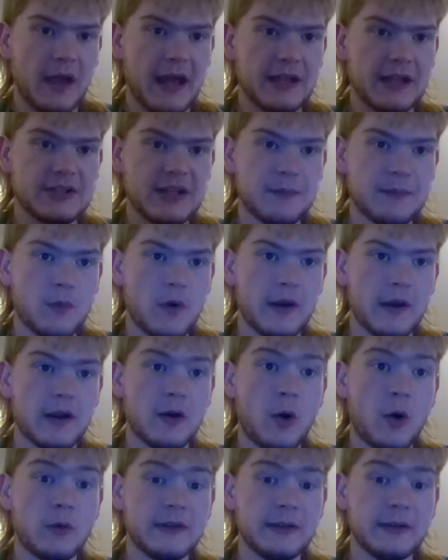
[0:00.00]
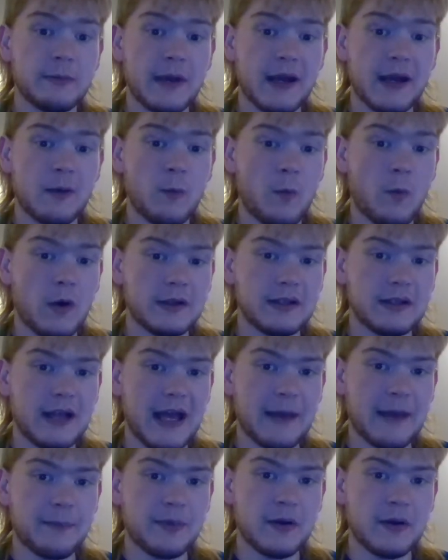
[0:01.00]
AJ Moyer only ran 1
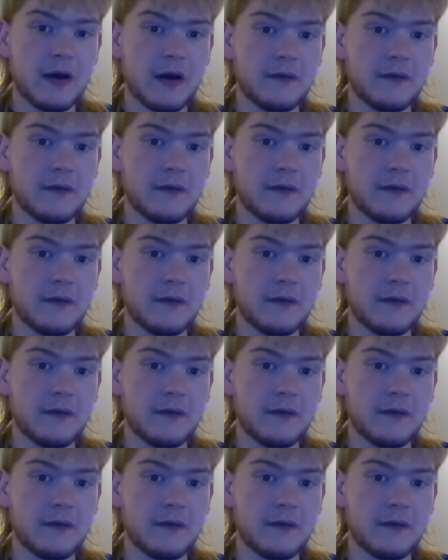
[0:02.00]
lap